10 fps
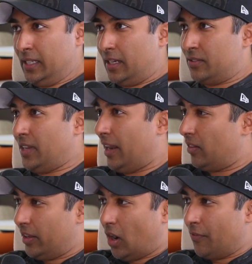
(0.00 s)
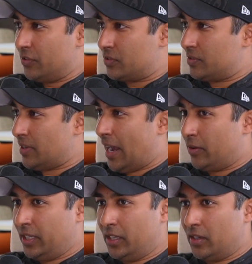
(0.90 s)
a satellite office
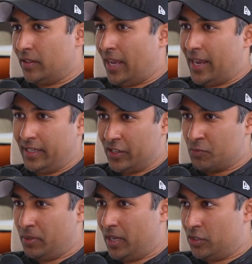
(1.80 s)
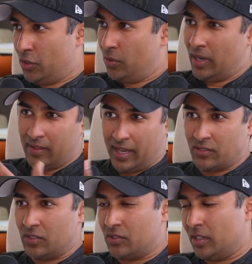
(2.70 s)
out here. They had ESPNU. Now the
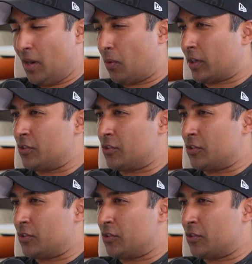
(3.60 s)
SEC network